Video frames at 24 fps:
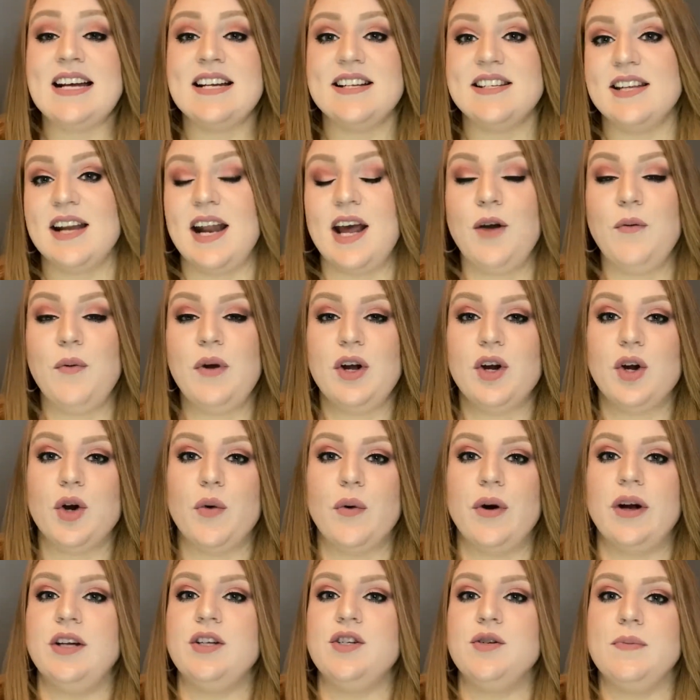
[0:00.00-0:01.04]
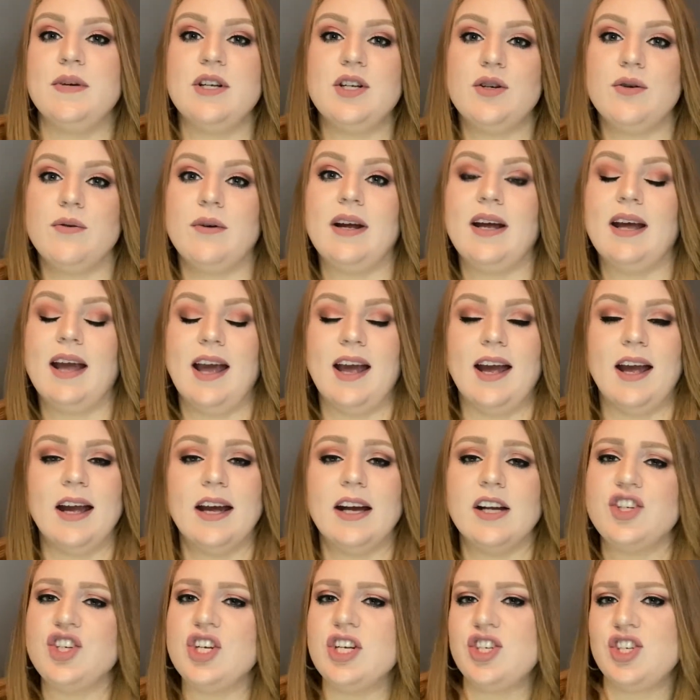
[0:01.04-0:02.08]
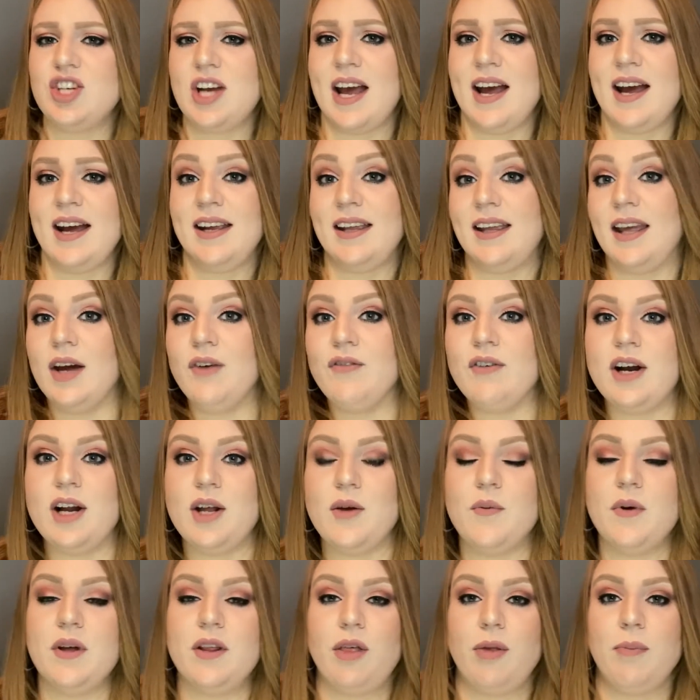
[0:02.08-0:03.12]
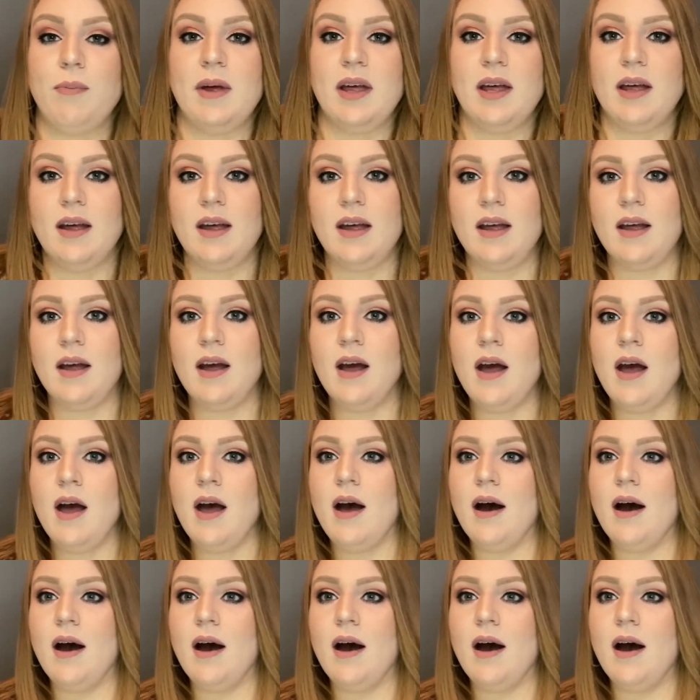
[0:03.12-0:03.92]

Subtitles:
Today we are going to be doing a chit chat, get ready with me,